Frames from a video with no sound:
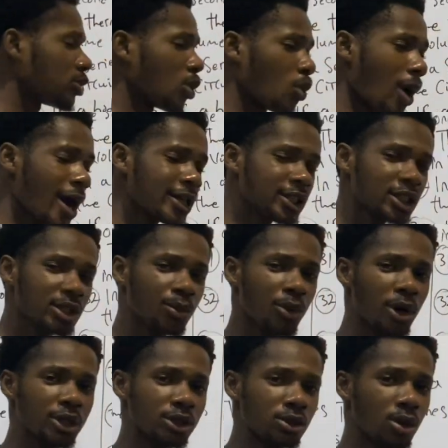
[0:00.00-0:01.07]
law. Why is it the
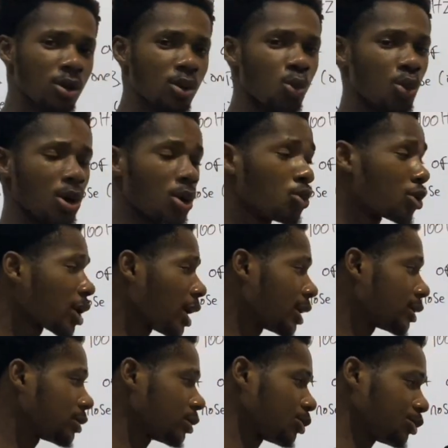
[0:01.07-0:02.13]
Boyle's law? Well, we
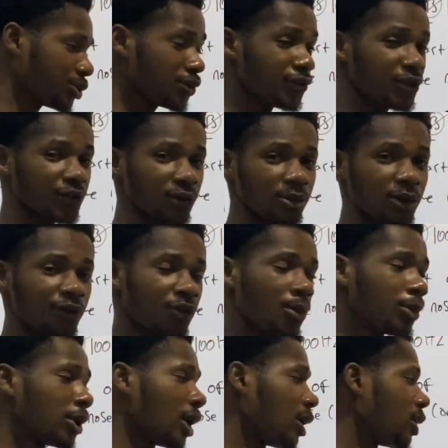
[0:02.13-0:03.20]
can prove it from the
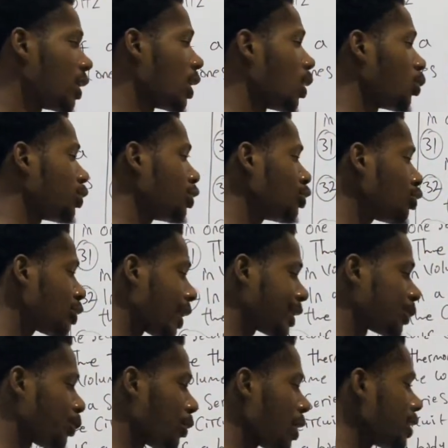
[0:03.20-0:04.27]
formula. We do know
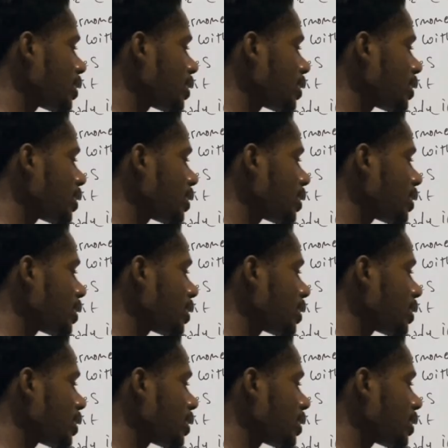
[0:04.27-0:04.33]
that Boyle